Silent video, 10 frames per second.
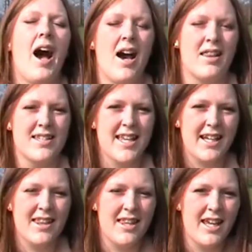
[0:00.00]
and the
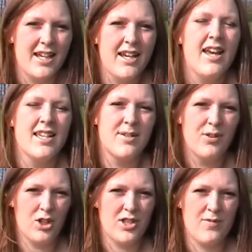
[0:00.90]
second thing is the
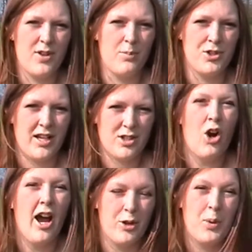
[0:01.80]
velocity of the object,
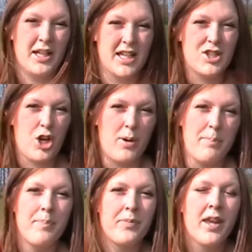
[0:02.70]
or how quickly it's going.
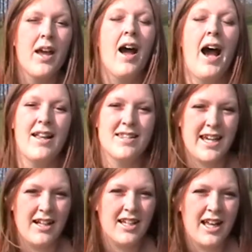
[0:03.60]
And to
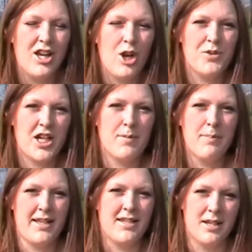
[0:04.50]
calculate an object's
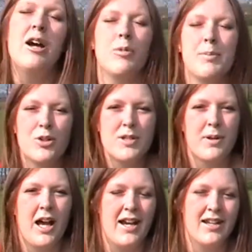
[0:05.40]
momentum, we
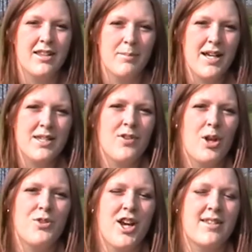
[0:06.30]
multiply the mass of the
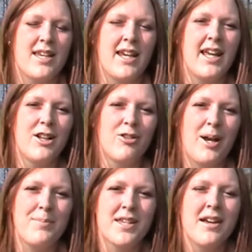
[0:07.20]
object in
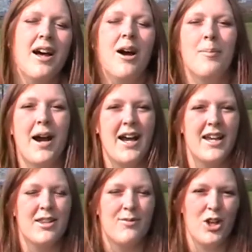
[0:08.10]
kilograms
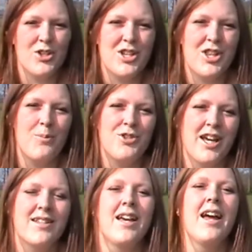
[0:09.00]
by the velocity of the
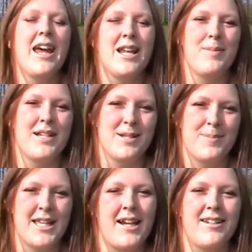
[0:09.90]
object in meters
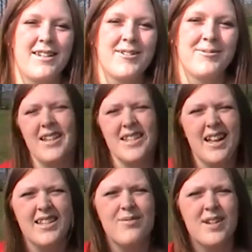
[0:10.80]
per second. Okay, so
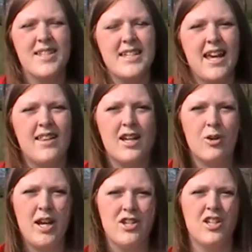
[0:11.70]
let's investigate that
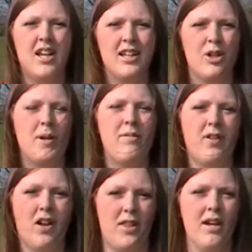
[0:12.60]
equation a little bit
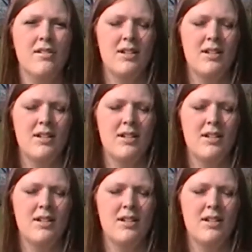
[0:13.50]
further